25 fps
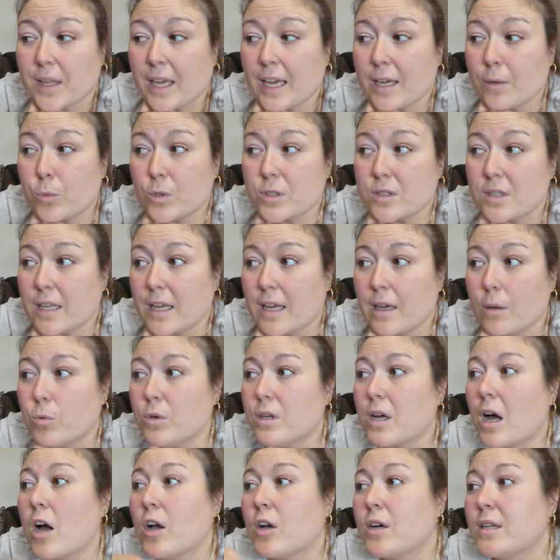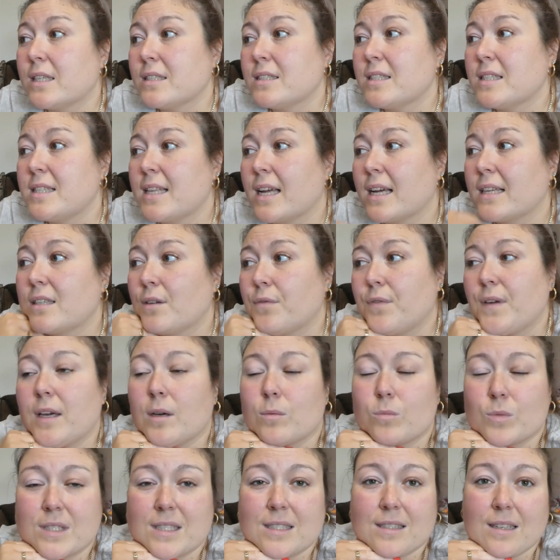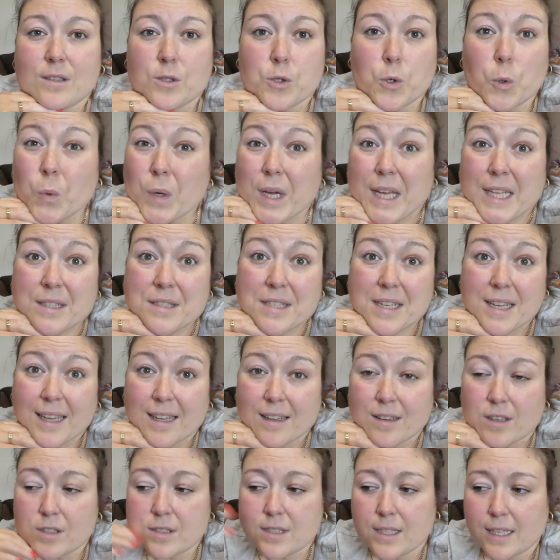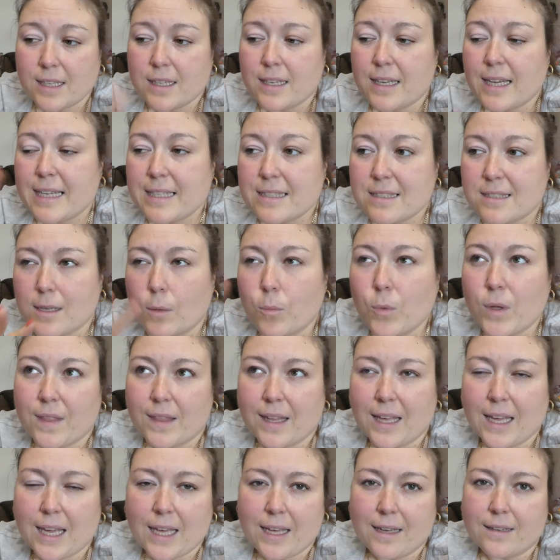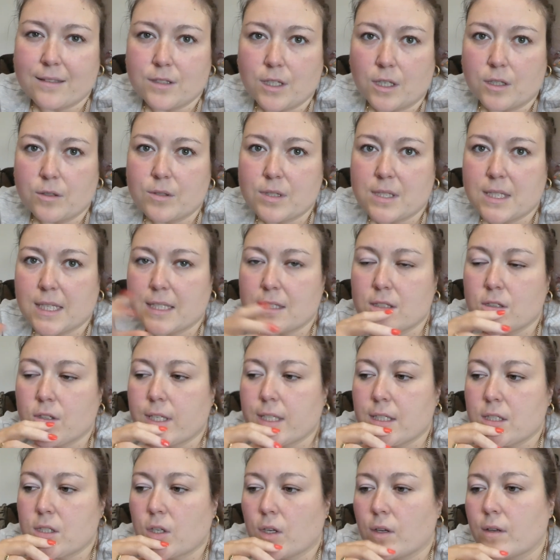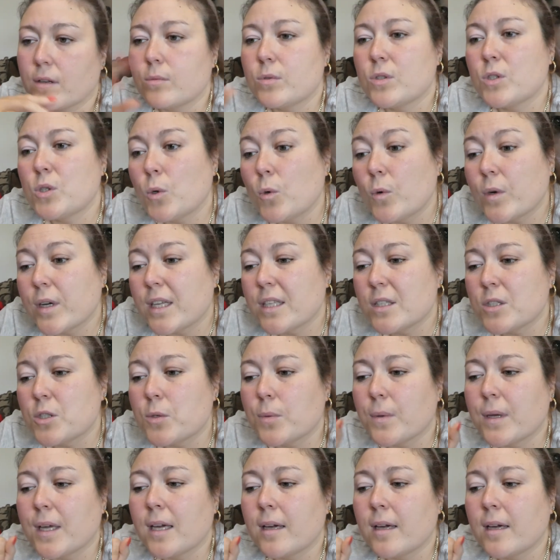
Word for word: it was it I could understand if Ian was talking to because it, it's someone that Ian knows that he took it to he was talking to